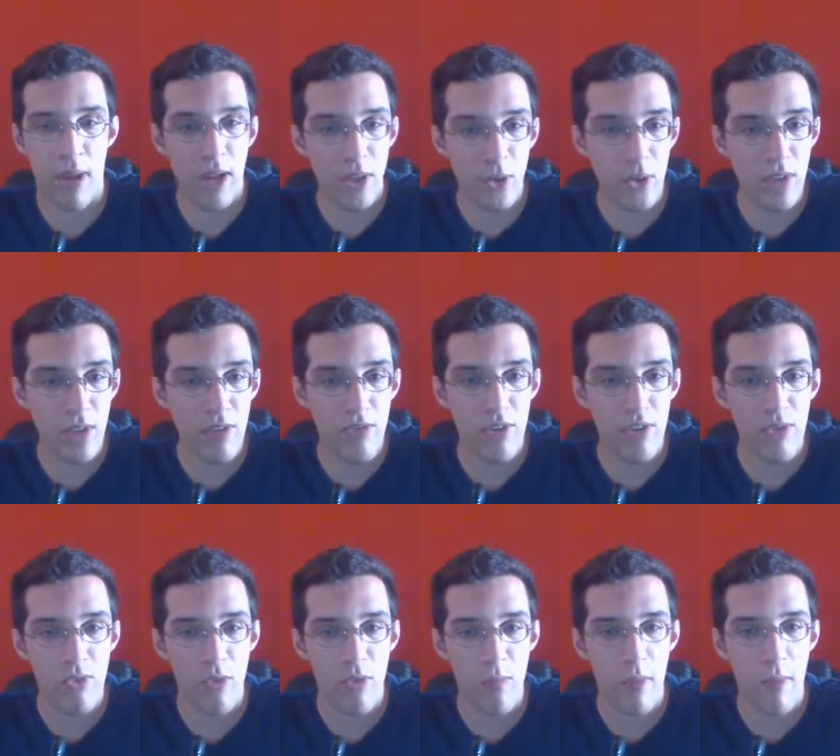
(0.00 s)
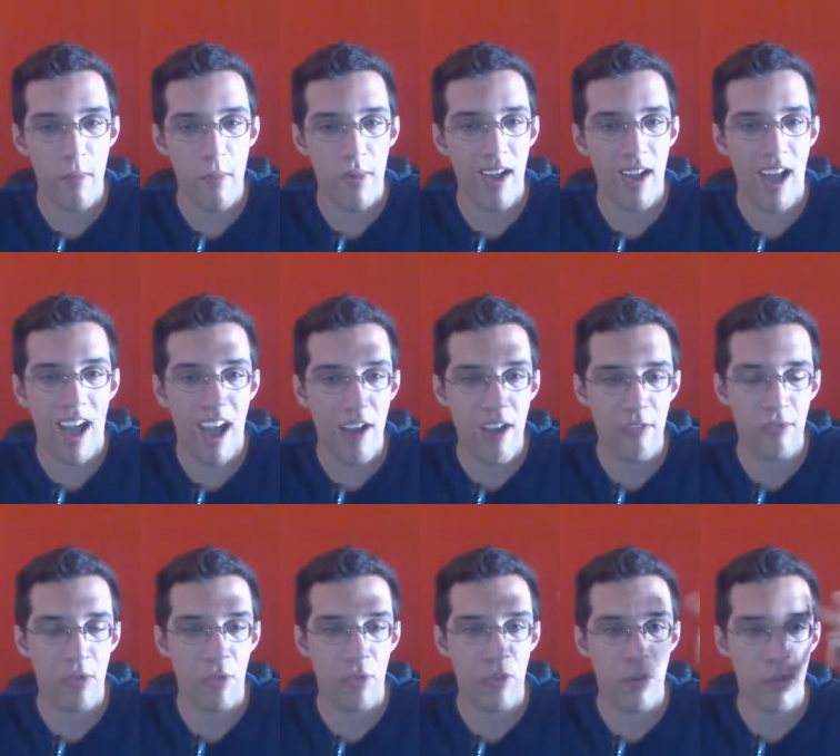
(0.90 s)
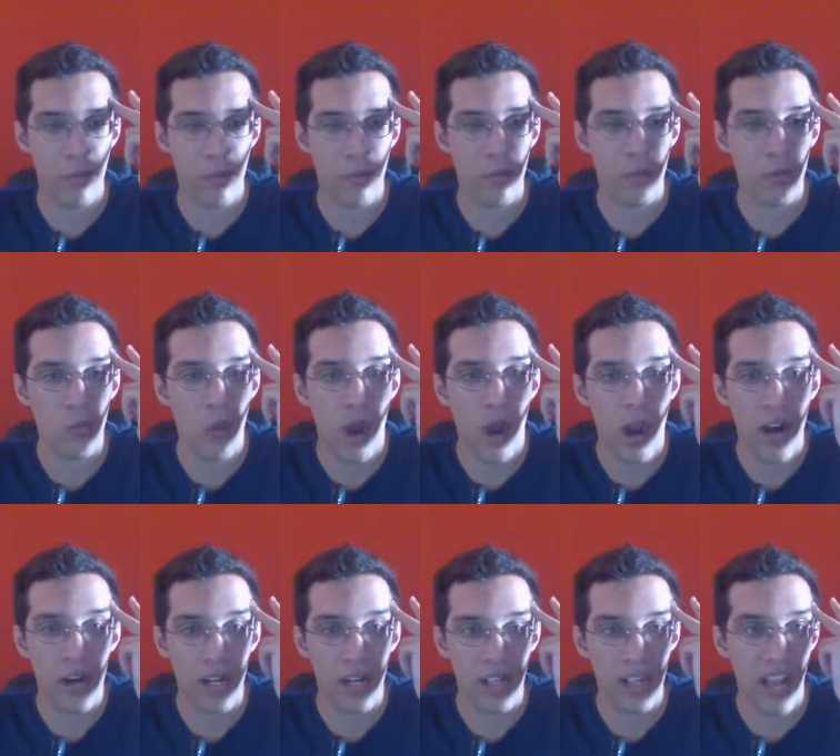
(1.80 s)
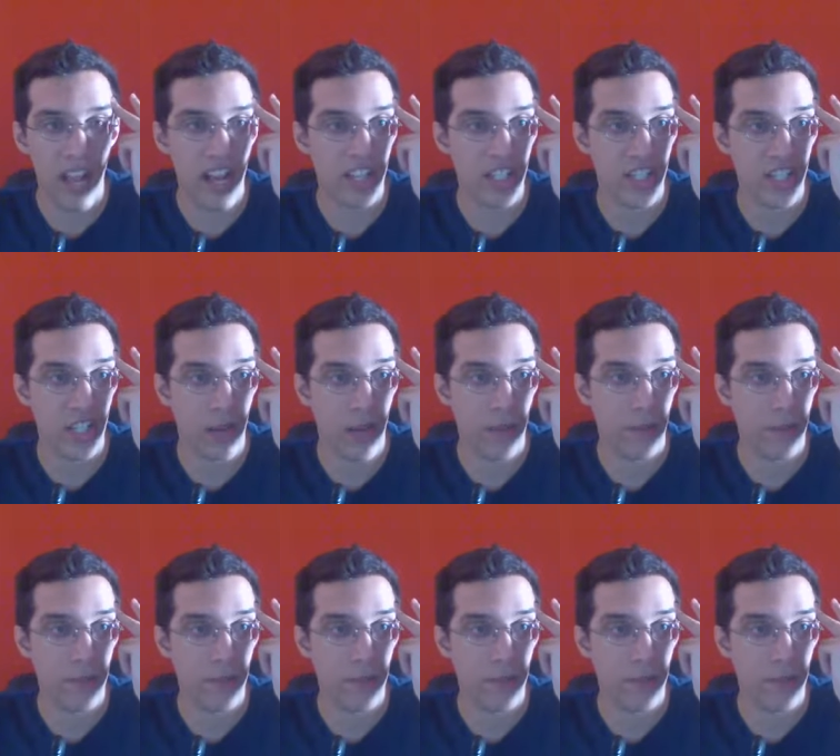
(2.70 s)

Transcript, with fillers: I don't even remember half of the people who are in that ship.